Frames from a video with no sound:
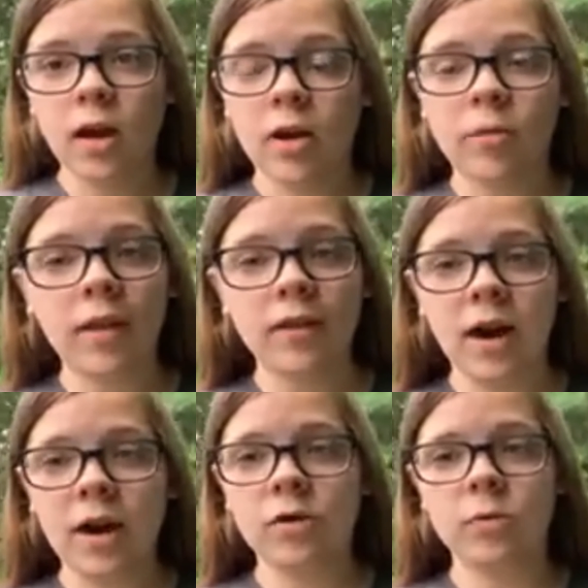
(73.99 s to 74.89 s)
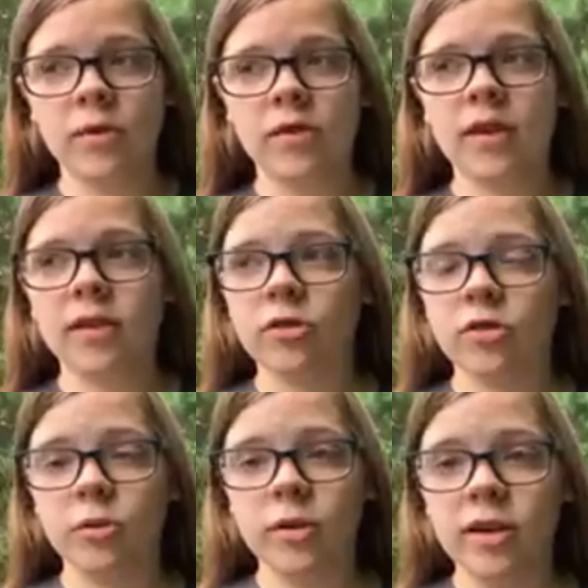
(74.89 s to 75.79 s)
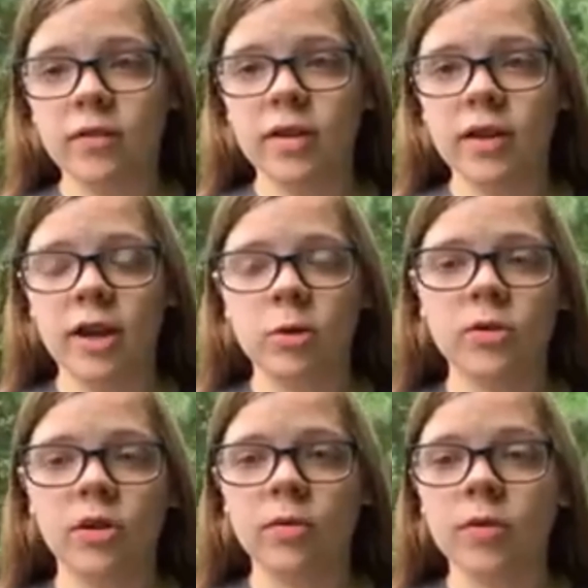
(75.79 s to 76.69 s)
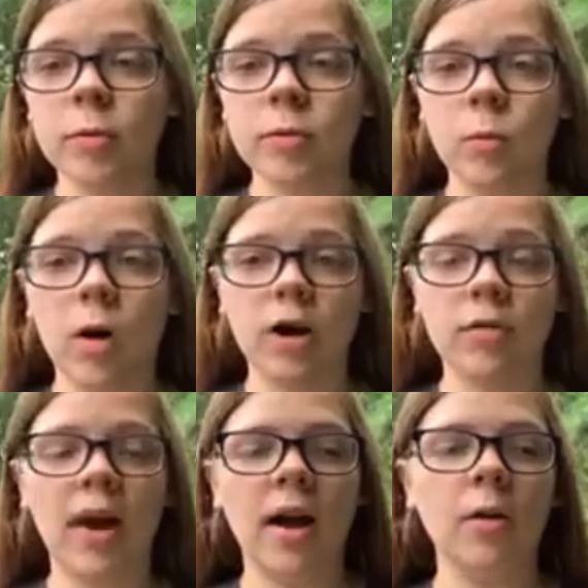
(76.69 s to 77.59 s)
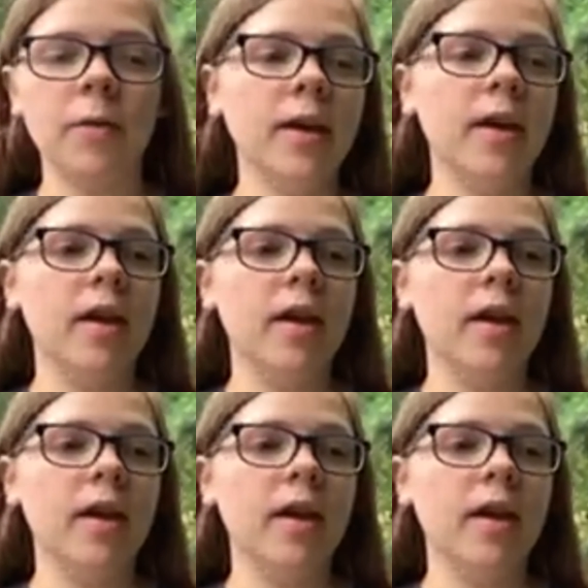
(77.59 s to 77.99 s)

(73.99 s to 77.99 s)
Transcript: around the house wasn't too even and it was hard for them to walk around